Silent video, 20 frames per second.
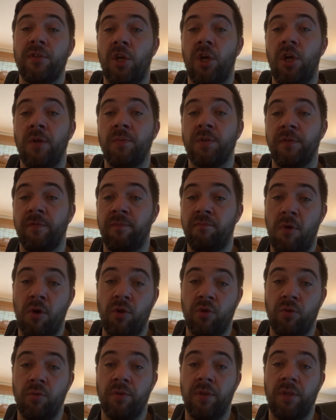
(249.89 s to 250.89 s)
types of
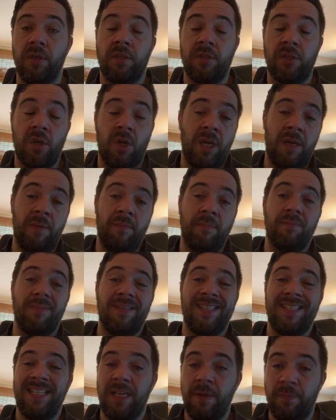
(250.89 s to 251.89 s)
model that SIAM
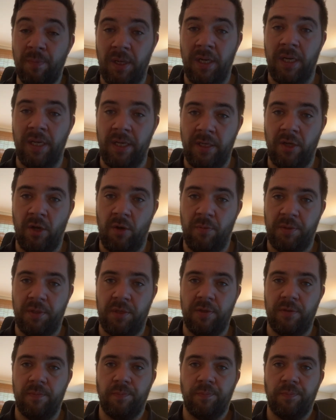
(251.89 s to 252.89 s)
typically adopts.